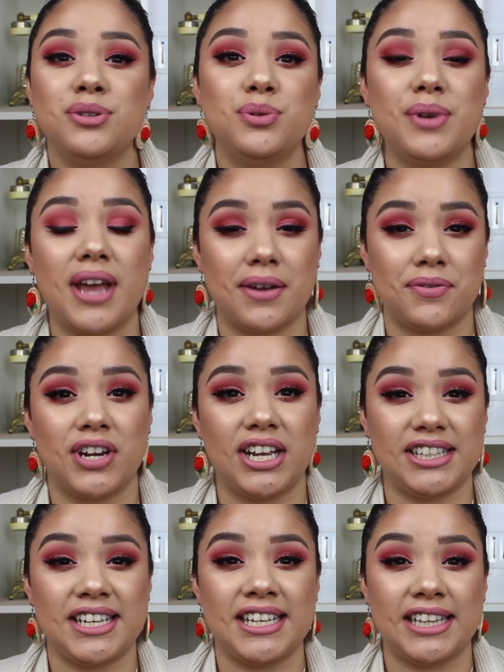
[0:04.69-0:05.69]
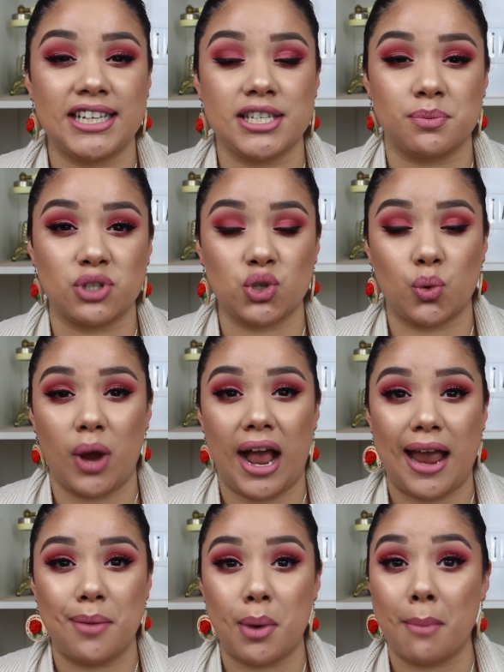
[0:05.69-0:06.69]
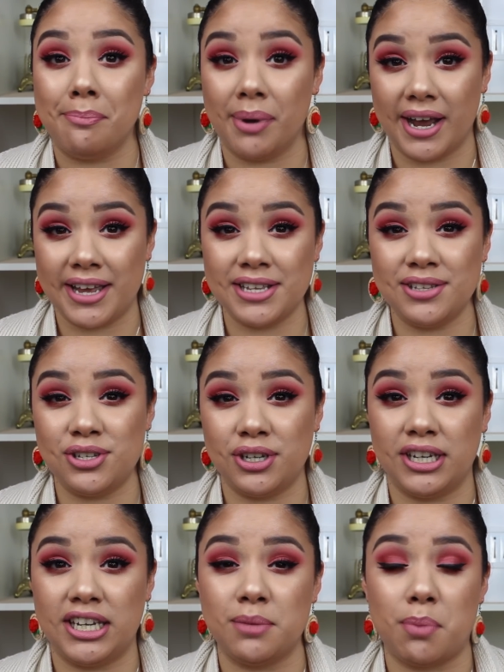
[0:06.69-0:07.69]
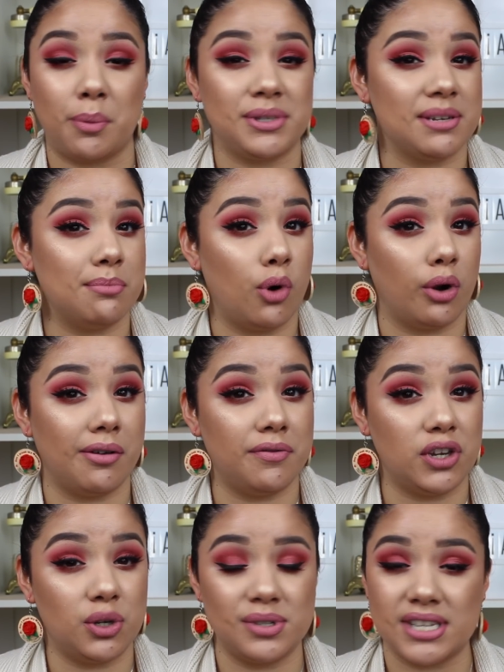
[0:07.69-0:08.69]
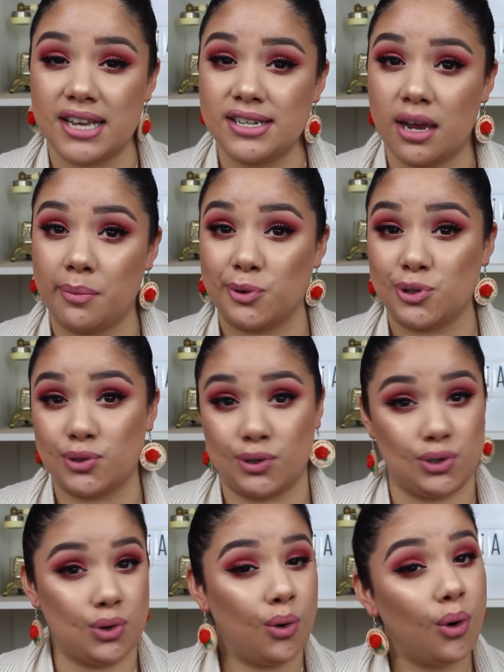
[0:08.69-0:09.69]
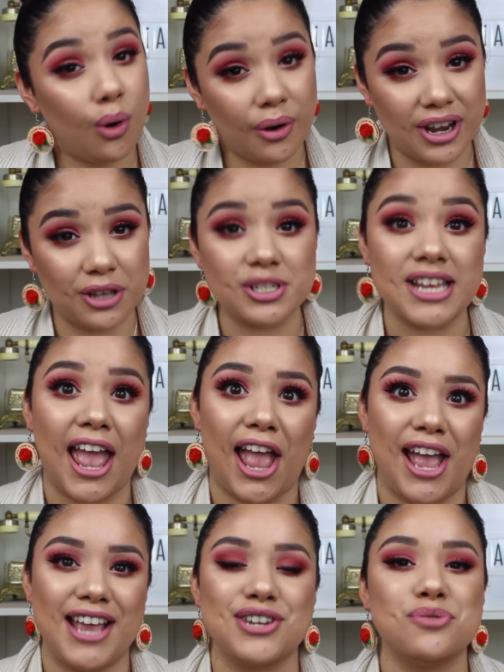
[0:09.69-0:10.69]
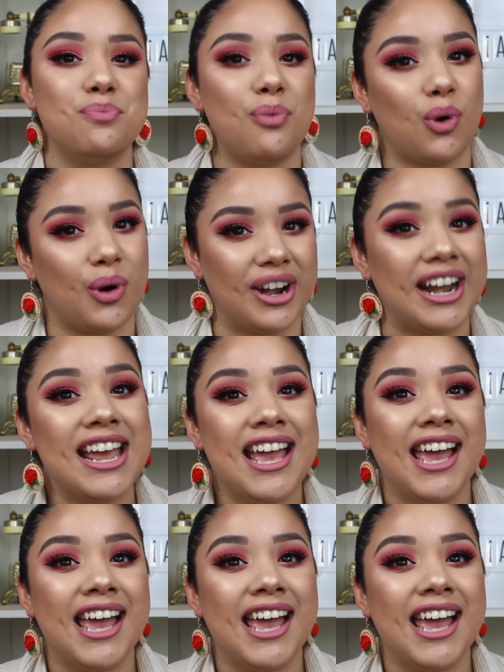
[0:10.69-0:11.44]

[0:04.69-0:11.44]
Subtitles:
do not forget to hit that subscribe button so you can keep up with some more reviews, demos, tutorials, and more